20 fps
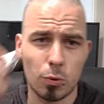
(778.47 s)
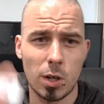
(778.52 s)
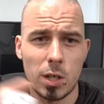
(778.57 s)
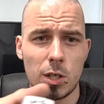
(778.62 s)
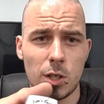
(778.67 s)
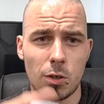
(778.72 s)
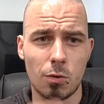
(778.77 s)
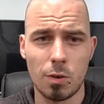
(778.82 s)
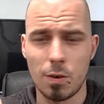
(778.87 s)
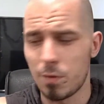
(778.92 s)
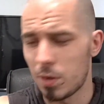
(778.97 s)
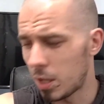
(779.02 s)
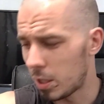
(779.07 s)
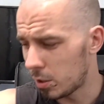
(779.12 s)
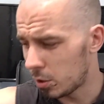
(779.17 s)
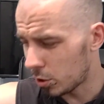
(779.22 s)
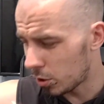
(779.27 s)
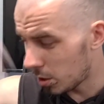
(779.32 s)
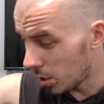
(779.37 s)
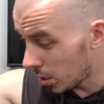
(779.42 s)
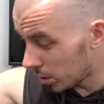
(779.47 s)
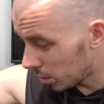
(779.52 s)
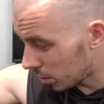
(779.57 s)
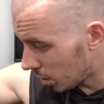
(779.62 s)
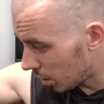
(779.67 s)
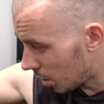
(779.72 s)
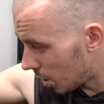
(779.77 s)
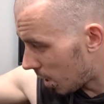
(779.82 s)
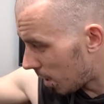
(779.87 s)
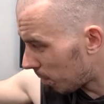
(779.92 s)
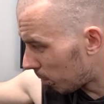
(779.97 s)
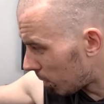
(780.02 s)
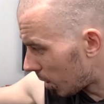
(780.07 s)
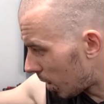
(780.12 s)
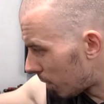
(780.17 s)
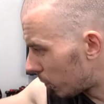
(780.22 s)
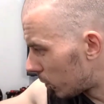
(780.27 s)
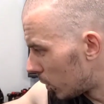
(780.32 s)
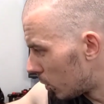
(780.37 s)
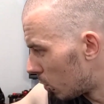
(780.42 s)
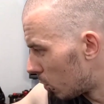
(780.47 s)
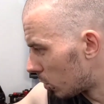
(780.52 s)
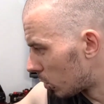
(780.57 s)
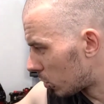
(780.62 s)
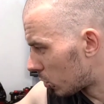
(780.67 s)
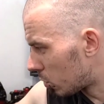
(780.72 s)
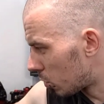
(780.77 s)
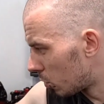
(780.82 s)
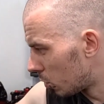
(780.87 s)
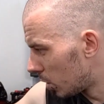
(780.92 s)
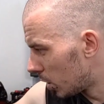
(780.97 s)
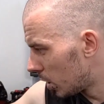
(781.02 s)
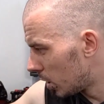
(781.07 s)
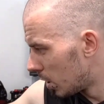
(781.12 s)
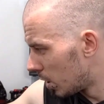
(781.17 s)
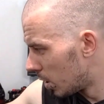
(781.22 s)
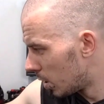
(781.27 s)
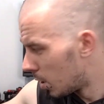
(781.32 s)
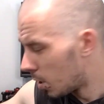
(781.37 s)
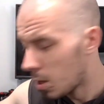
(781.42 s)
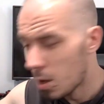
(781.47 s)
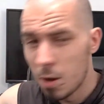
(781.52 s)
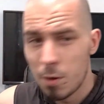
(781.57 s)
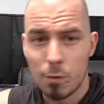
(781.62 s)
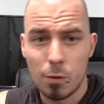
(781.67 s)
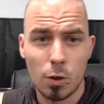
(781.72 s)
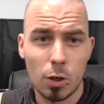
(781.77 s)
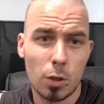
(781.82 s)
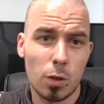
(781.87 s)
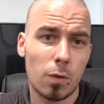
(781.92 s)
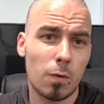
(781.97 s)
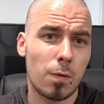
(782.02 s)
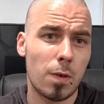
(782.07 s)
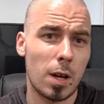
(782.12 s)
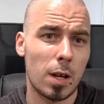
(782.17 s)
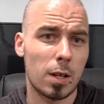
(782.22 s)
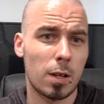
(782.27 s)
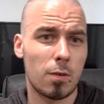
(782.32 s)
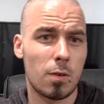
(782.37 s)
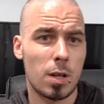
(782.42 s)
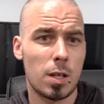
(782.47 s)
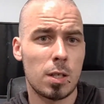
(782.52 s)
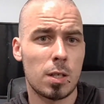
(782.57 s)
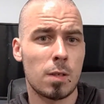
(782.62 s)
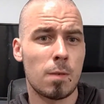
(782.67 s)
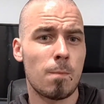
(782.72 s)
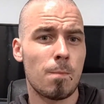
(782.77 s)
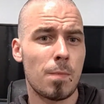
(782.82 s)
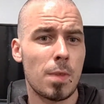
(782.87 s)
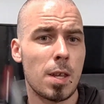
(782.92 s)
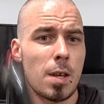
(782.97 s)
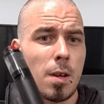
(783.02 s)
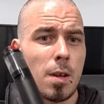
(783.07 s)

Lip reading: Preacher Revenge. Yes, they're named after yours truly, for a good fucking reason.